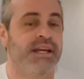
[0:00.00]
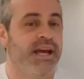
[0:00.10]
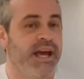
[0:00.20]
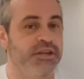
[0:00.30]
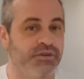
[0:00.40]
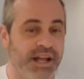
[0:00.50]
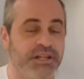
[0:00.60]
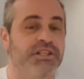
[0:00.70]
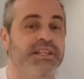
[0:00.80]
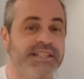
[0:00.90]
and you'll
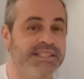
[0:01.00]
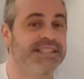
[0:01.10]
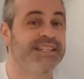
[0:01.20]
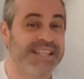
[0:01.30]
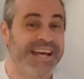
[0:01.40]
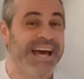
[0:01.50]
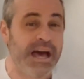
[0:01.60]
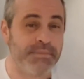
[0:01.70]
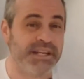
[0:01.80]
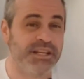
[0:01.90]
actually instill that
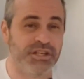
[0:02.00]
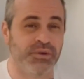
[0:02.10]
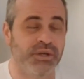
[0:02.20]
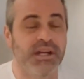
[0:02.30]
habit in you.